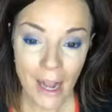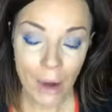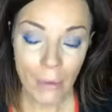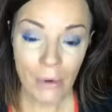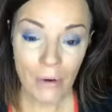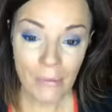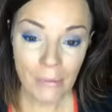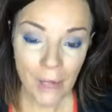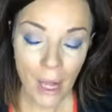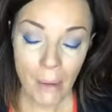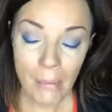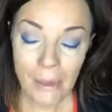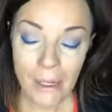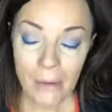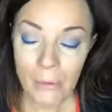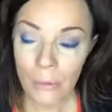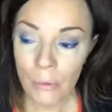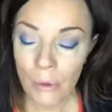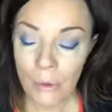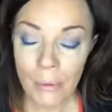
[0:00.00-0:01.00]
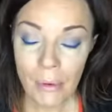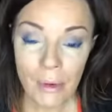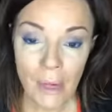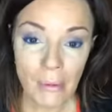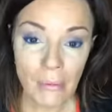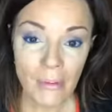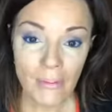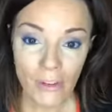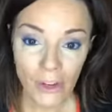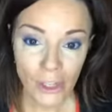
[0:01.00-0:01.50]
We're becoming, we're
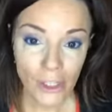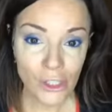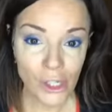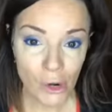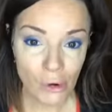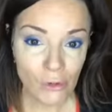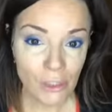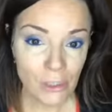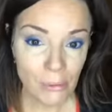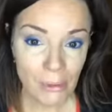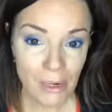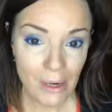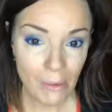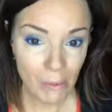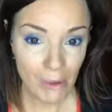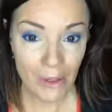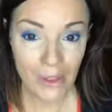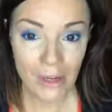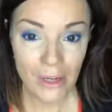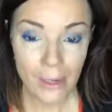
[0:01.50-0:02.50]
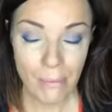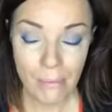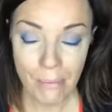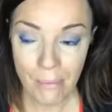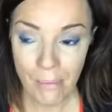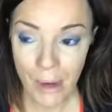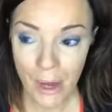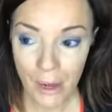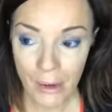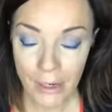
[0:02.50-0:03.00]
becoming very known to being one of the
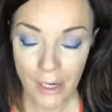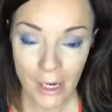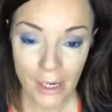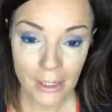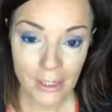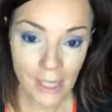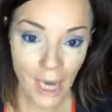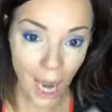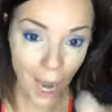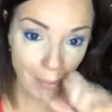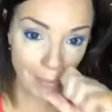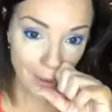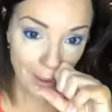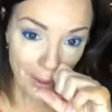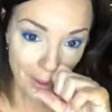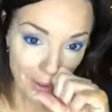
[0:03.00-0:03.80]
um, top